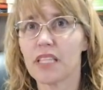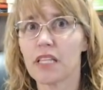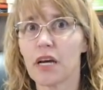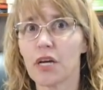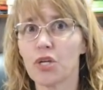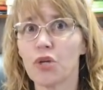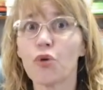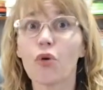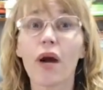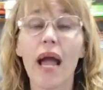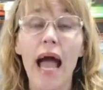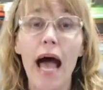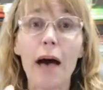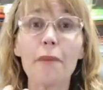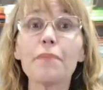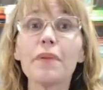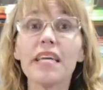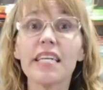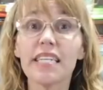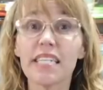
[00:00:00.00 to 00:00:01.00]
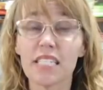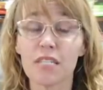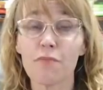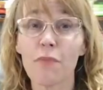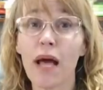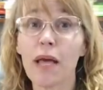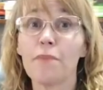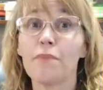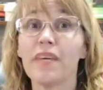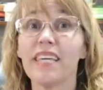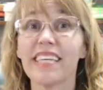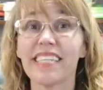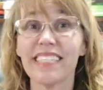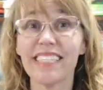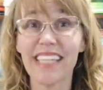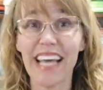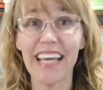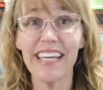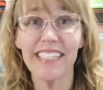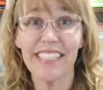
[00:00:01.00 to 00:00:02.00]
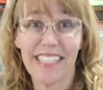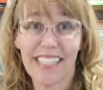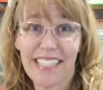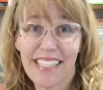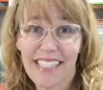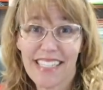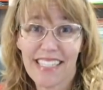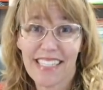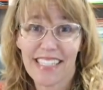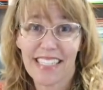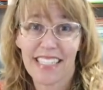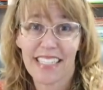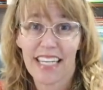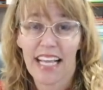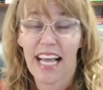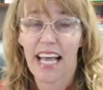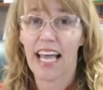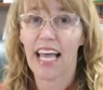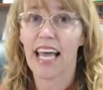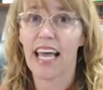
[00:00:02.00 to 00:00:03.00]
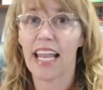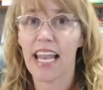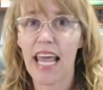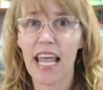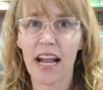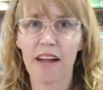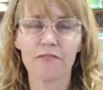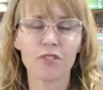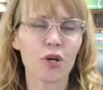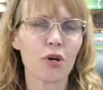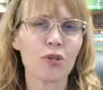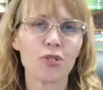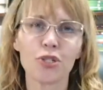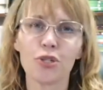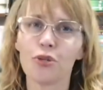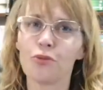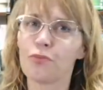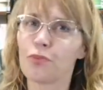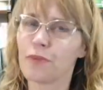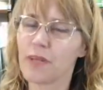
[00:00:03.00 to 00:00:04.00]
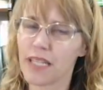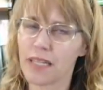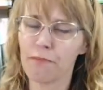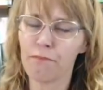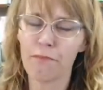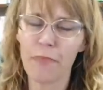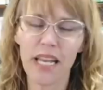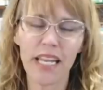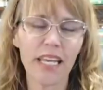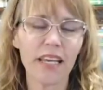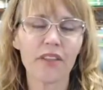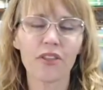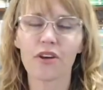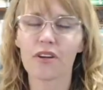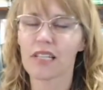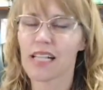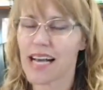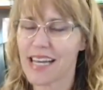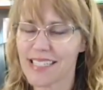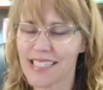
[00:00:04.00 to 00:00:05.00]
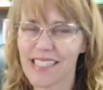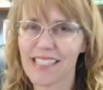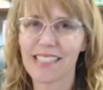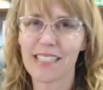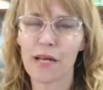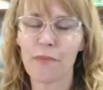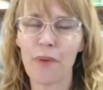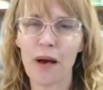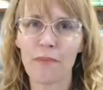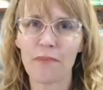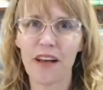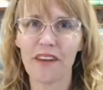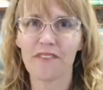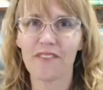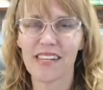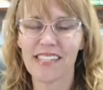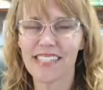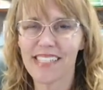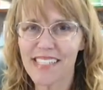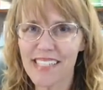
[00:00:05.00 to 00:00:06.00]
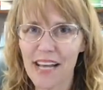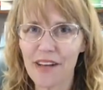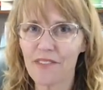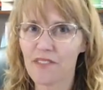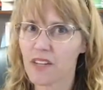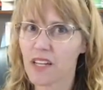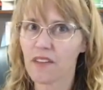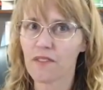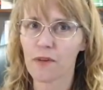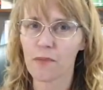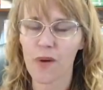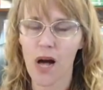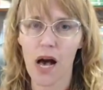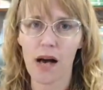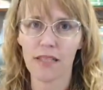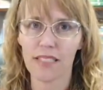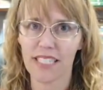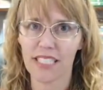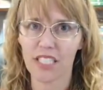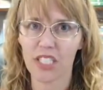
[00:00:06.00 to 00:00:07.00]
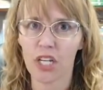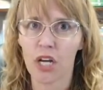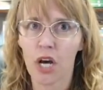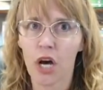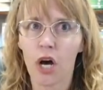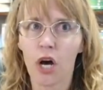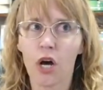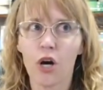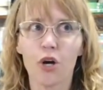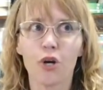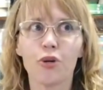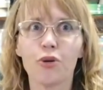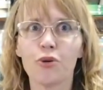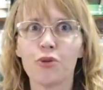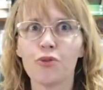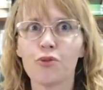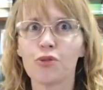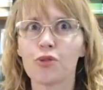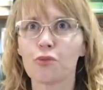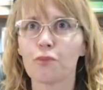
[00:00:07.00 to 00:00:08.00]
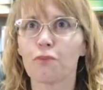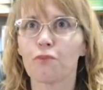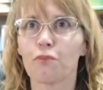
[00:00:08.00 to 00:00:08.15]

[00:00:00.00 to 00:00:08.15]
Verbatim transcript: your happiness might be contagious. And, and I've told you in many other classes about my friend Stephanie from college, who's